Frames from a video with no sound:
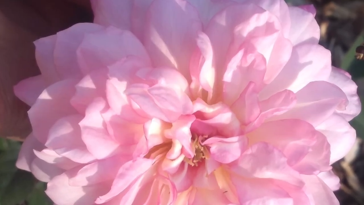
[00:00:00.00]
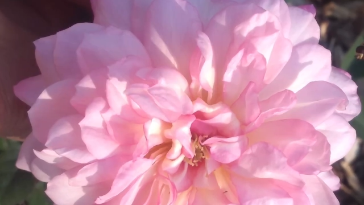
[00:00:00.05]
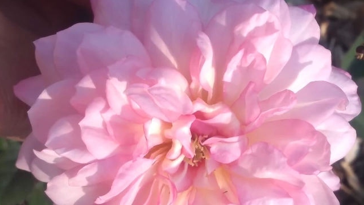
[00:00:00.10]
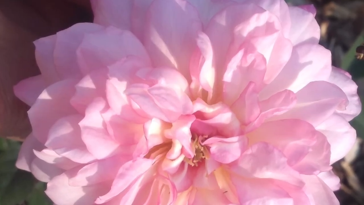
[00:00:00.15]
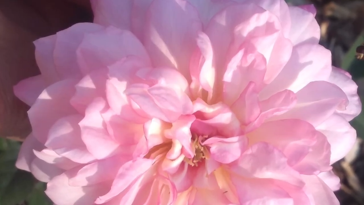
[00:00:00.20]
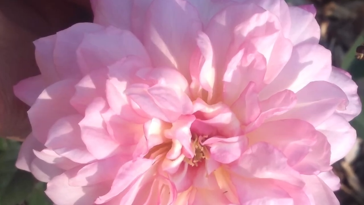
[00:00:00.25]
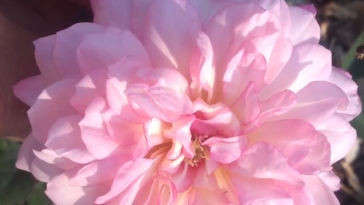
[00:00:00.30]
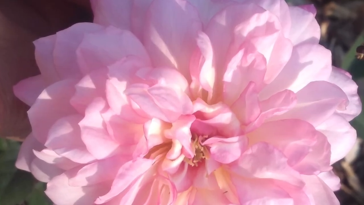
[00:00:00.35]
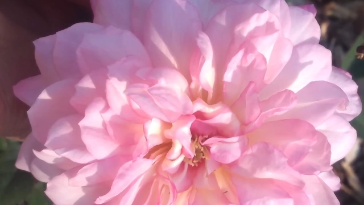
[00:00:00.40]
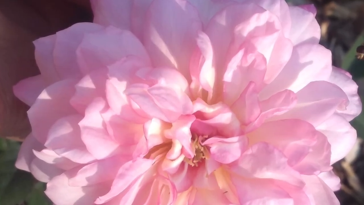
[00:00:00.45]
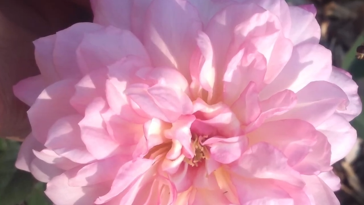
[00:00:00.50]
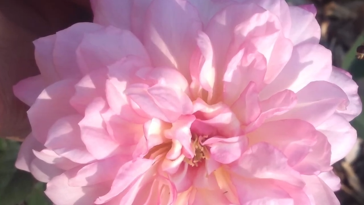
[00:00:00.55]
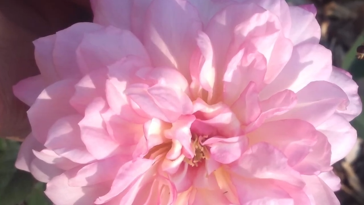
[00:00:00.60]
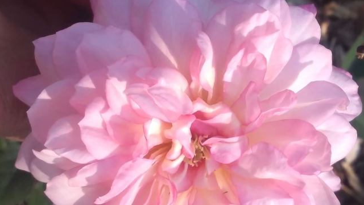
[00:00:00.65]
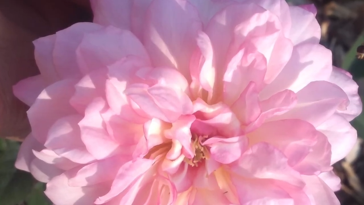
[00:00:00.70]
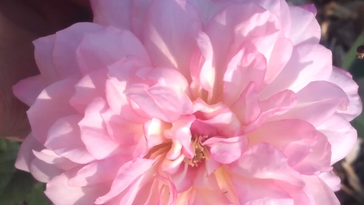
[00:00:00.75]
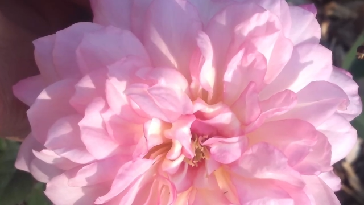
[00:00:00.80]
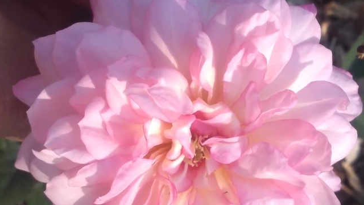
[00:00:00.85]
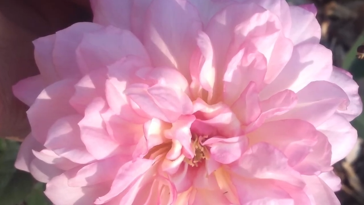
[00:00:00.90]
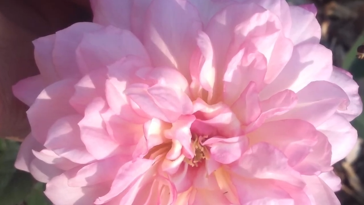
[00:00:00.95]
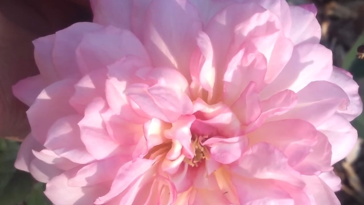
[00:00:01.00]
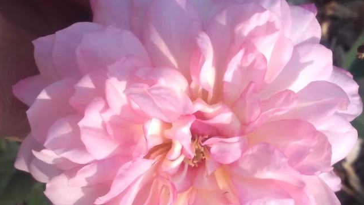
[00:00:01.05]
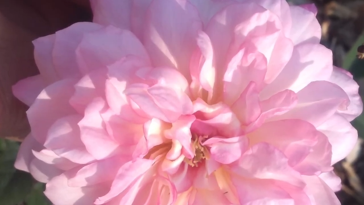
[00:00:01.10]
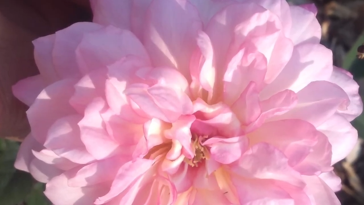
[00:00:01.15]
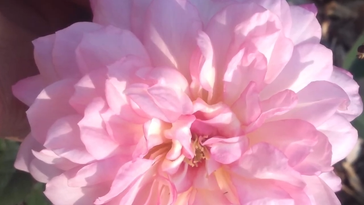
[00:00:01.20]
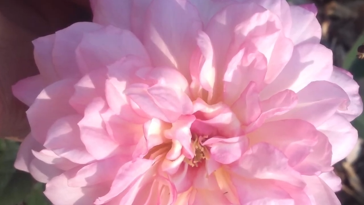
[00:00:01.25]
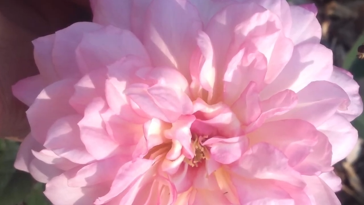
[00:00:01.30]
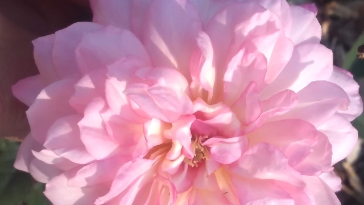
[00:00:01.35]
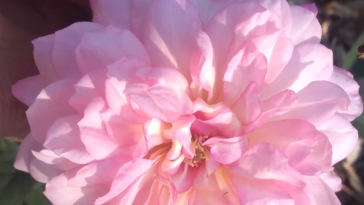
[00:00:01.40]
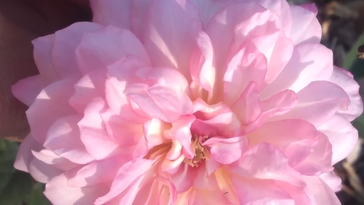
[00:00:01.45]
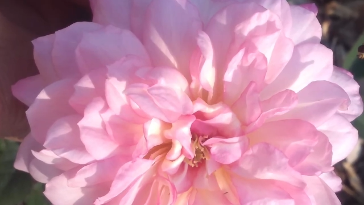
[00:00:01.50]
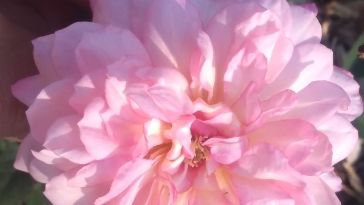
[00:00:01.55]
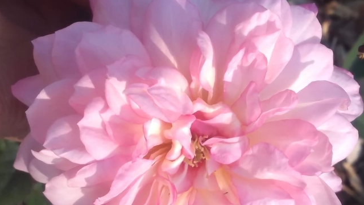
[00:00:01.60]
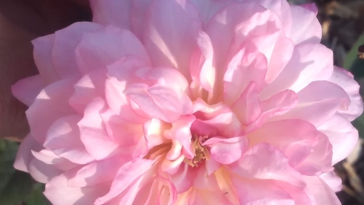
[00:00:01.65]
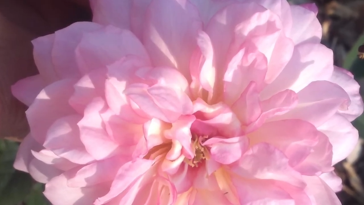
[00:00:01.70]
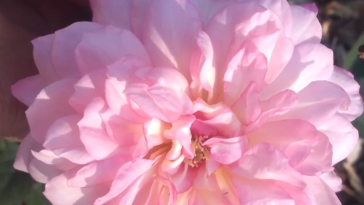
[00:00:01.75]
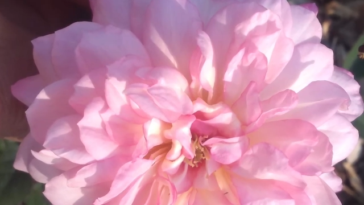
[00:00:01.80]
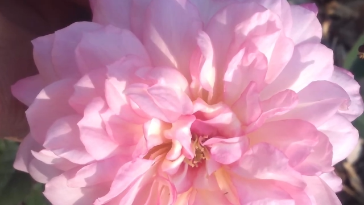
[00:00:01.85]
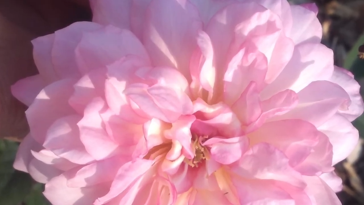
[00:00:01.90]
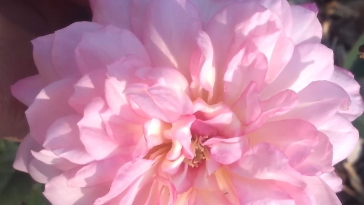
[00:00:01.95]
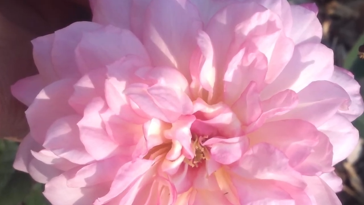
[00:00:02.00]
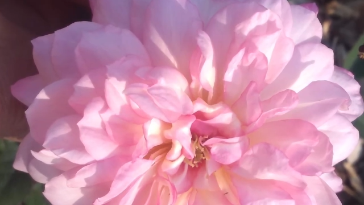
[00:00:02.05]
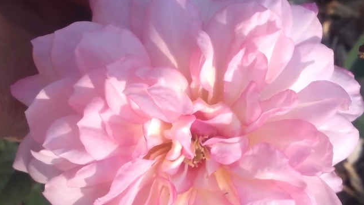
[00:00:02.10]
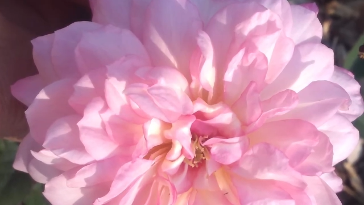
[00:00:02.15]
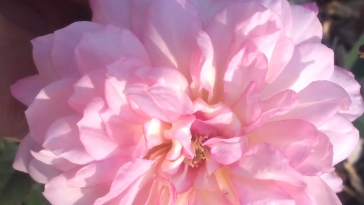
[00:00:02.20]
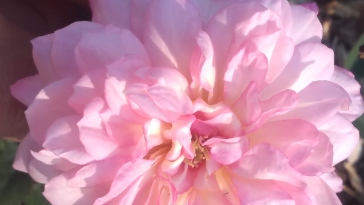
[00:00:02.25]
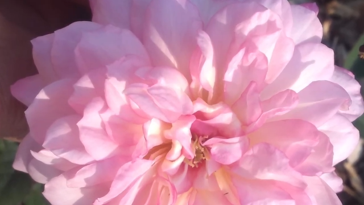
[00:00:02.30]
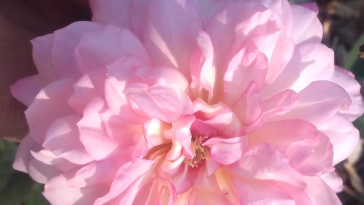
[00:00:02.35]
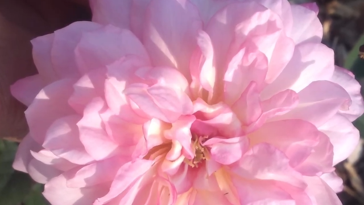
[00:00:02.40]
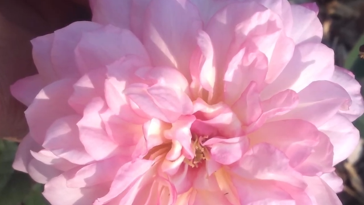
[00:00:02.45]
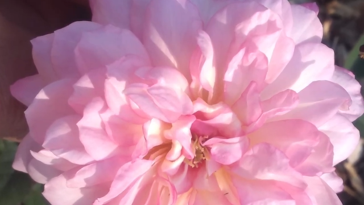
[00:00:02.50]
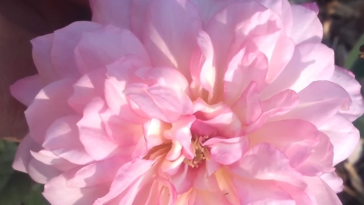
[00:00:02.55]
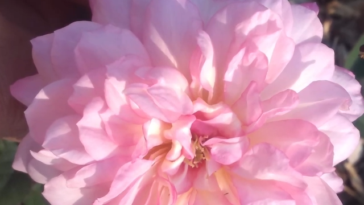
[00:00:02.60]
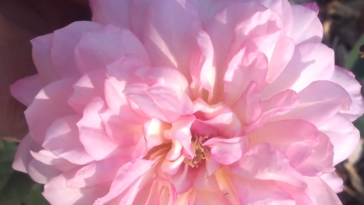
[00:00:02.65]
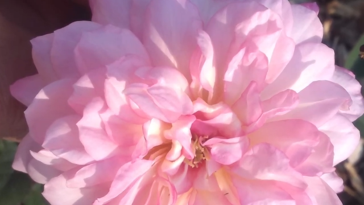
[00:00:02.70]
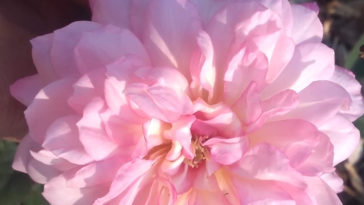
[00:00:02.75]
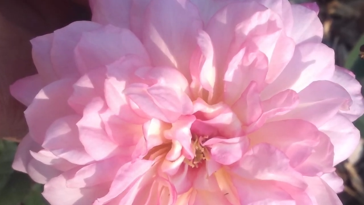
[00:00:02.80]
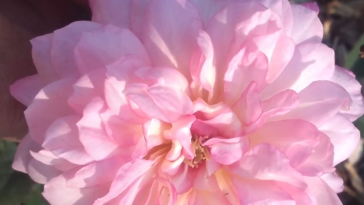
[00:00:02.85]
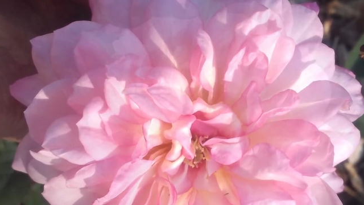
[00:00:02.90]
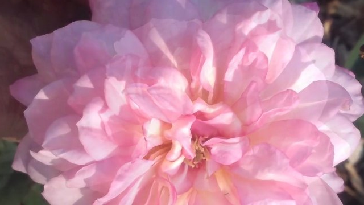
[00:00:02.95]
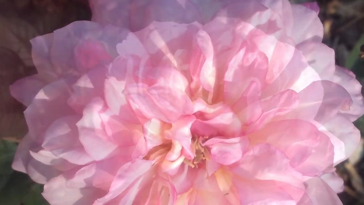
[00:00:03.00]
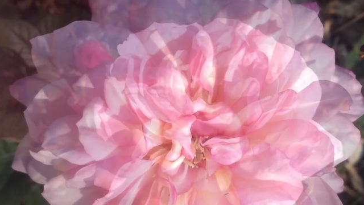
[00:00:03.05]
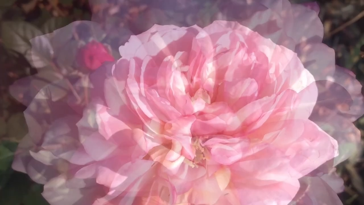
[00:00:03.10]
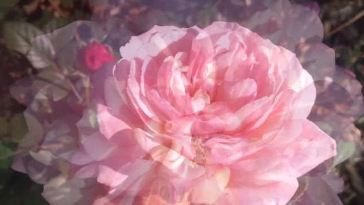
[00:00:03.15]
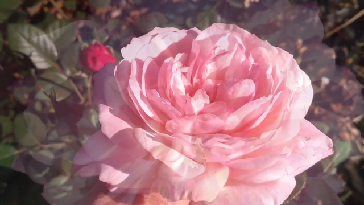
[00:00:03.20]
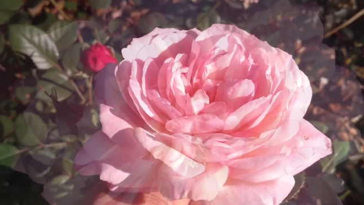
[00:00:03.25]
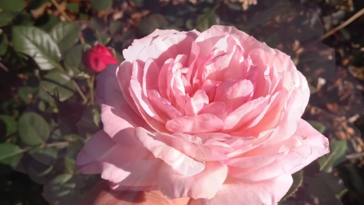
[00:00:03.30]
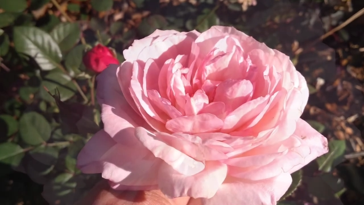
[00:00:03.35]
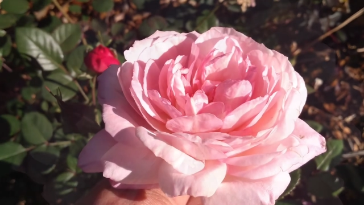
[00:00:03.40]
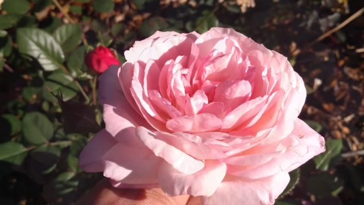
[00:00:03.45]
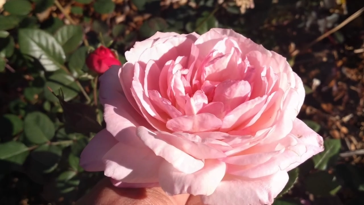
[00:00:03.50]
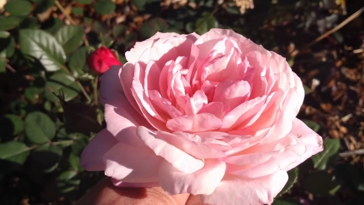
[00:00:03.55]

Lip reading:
(no speaker visible)